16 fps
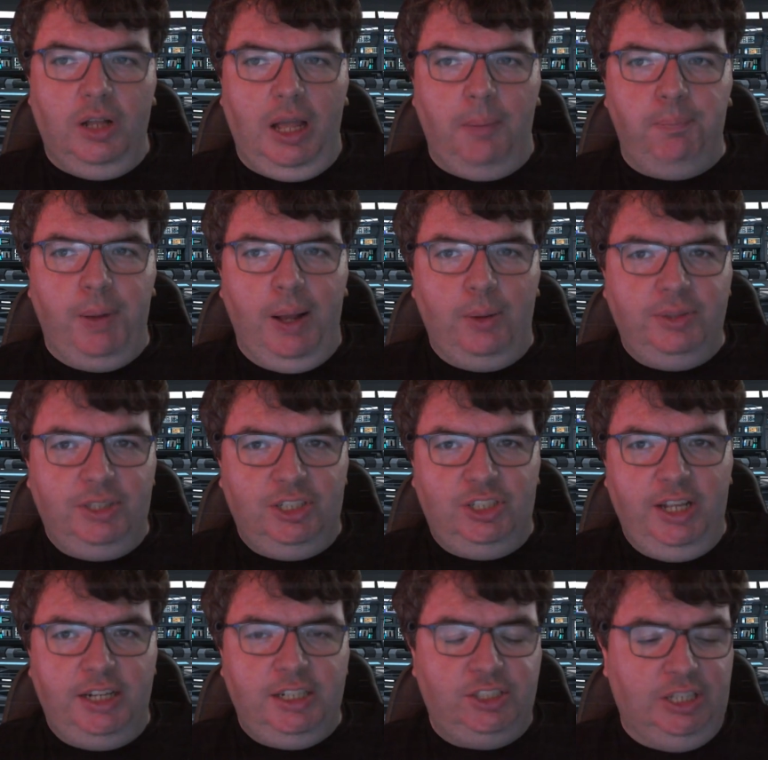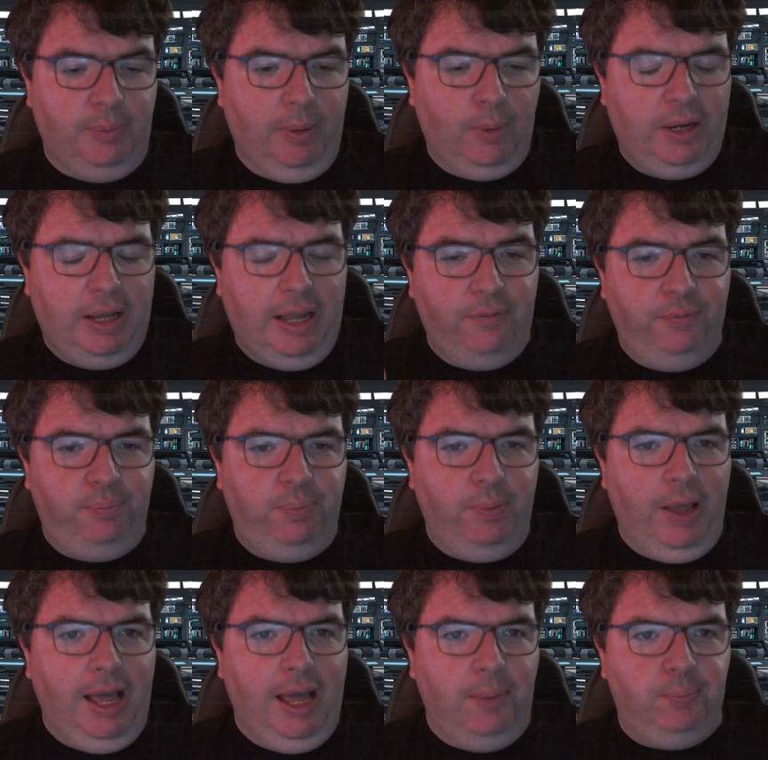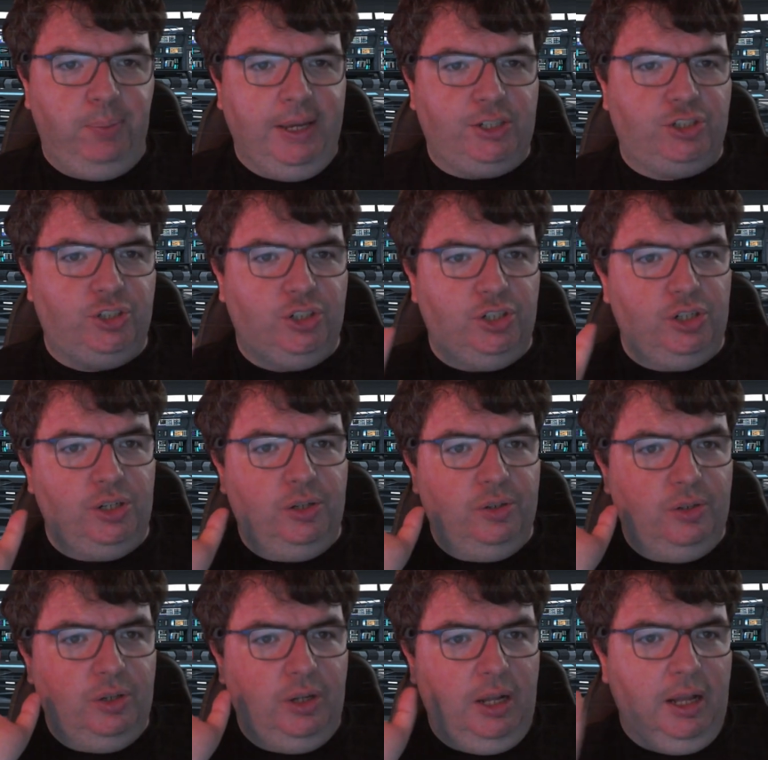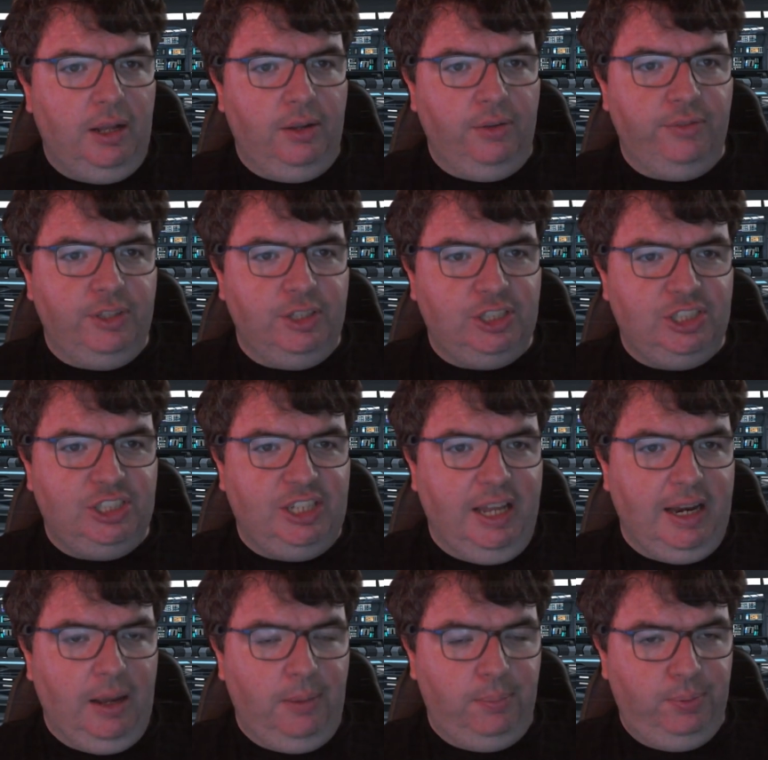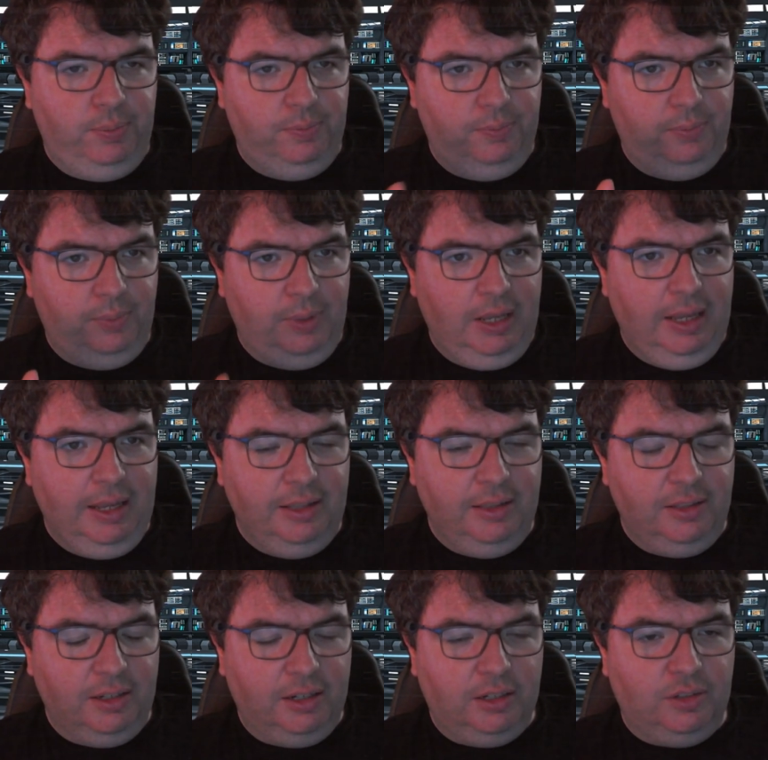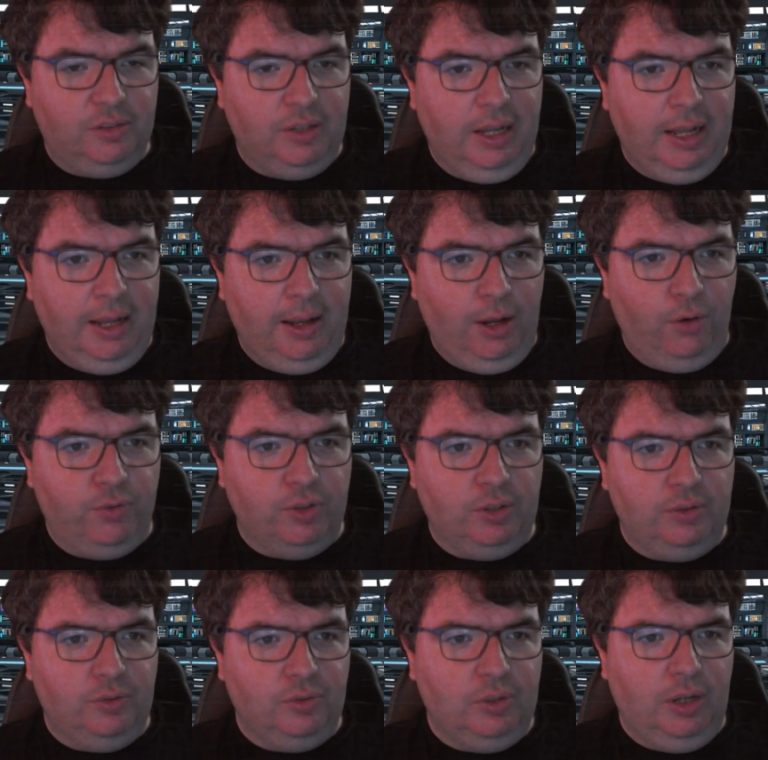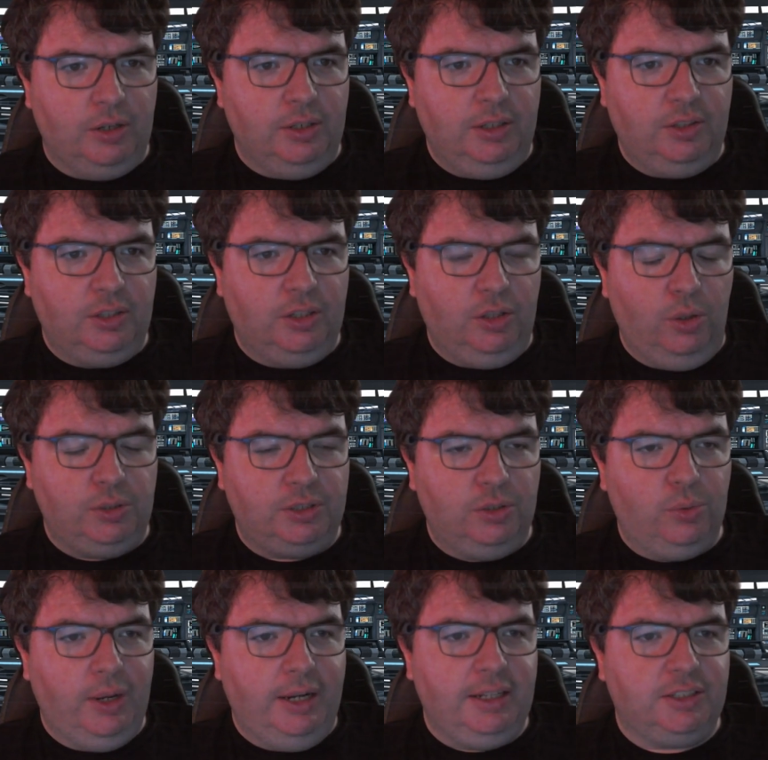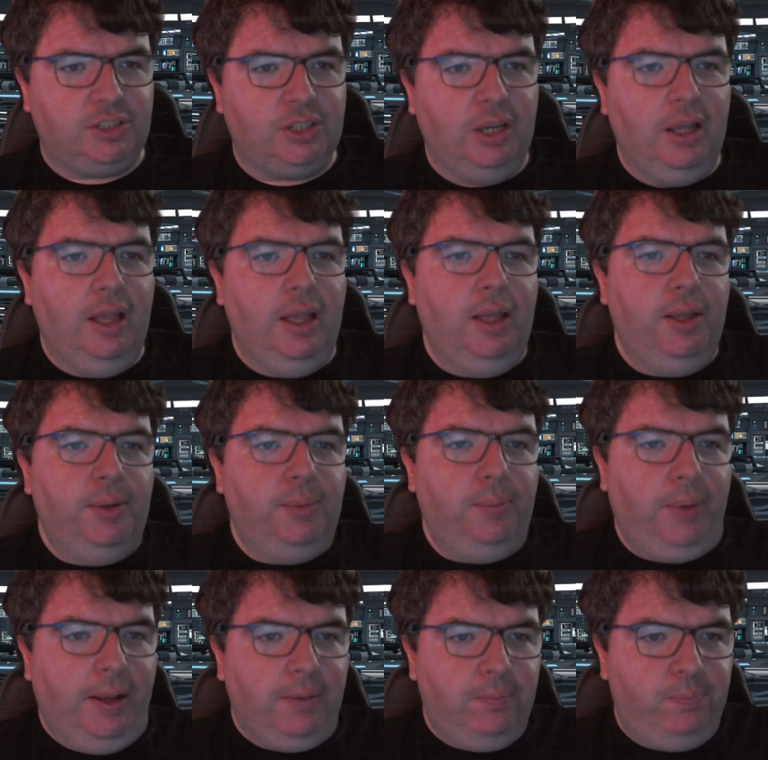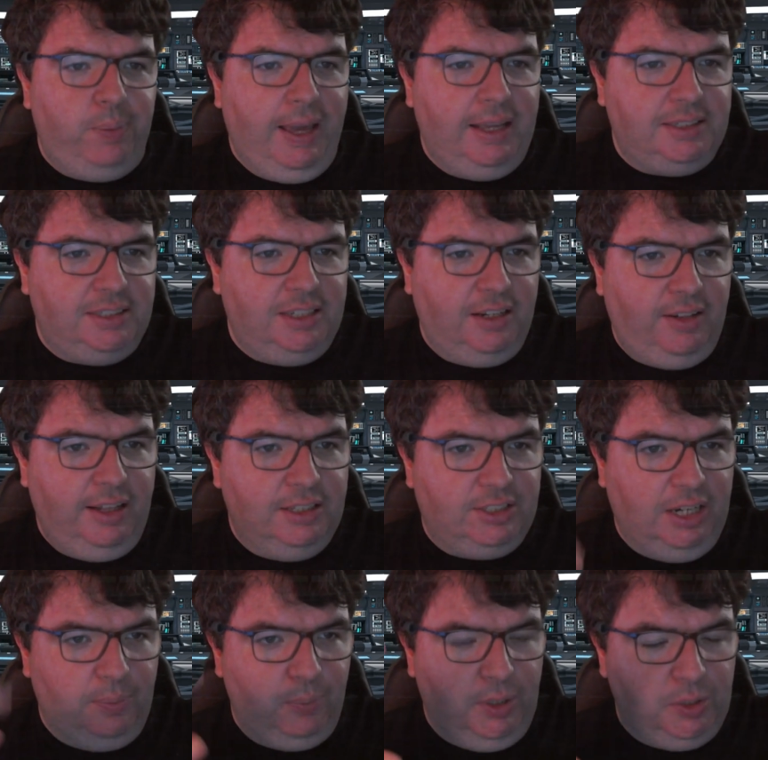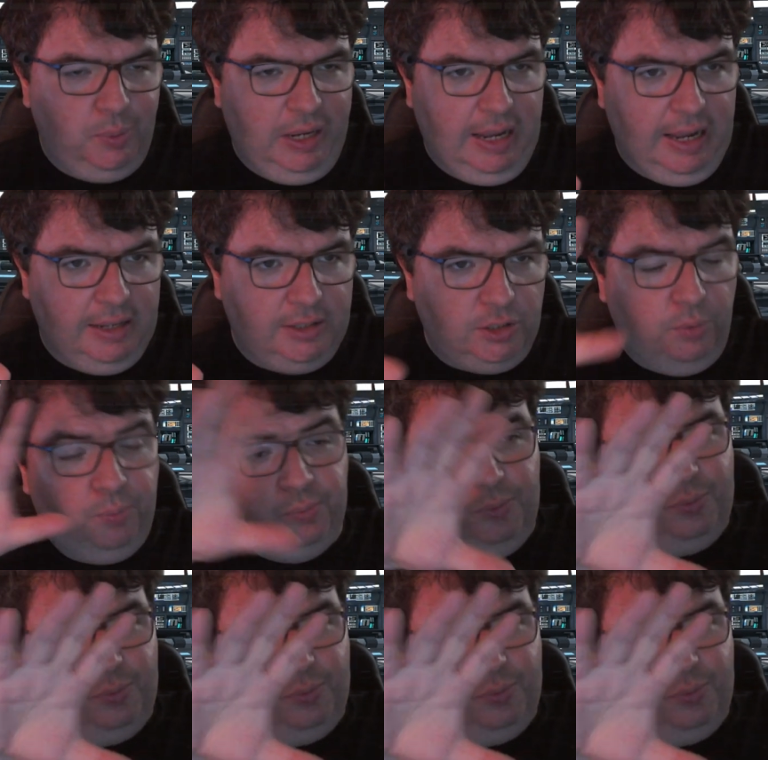about the staging setup, I'm going to have a uh, picture of the setup in the uh, over underneath the closing credits. But basically, the setup was we had so